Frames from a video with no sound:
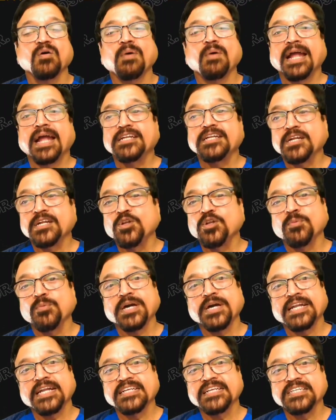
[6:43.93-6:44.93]
Now tube
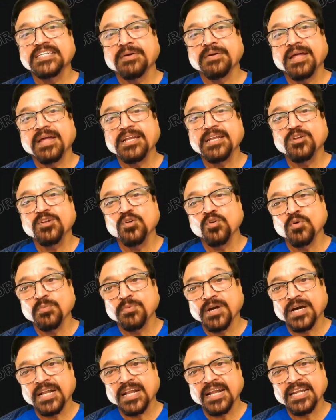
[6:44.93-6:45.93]
current is
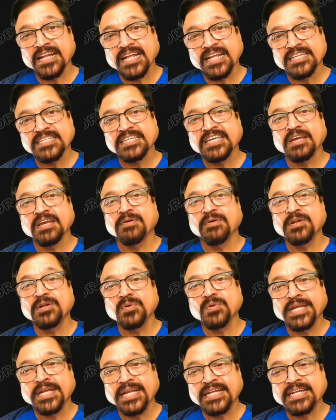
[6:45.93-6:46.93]
here we are shown primary,
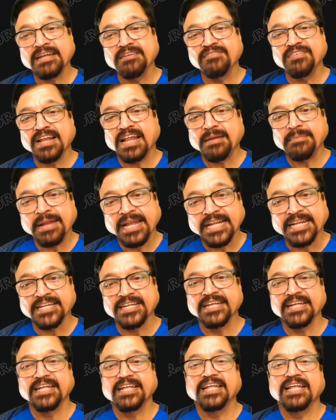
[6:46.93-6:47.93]
secondary.
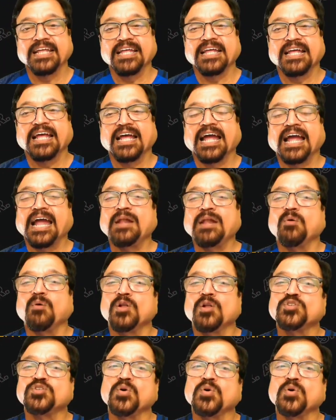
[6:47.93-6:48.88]
Why the tube current is